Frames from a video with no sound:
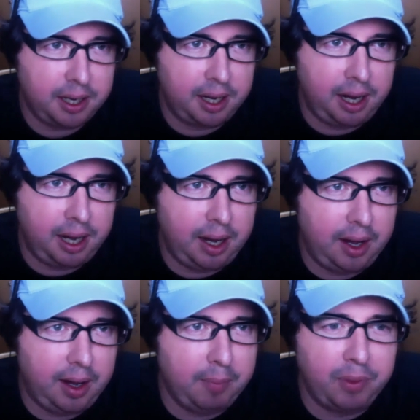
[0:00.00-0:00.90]

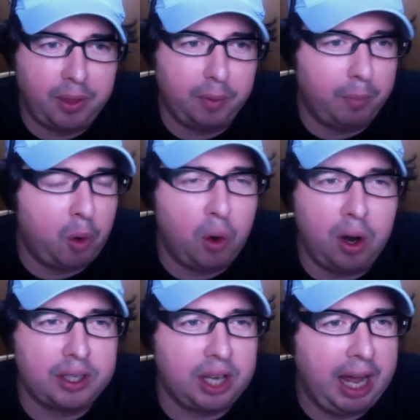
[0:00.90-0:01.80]
the
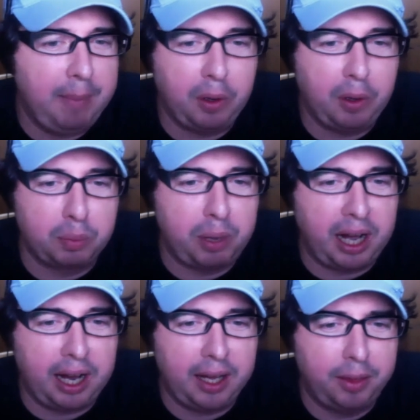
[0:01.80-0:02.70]
more time goes by,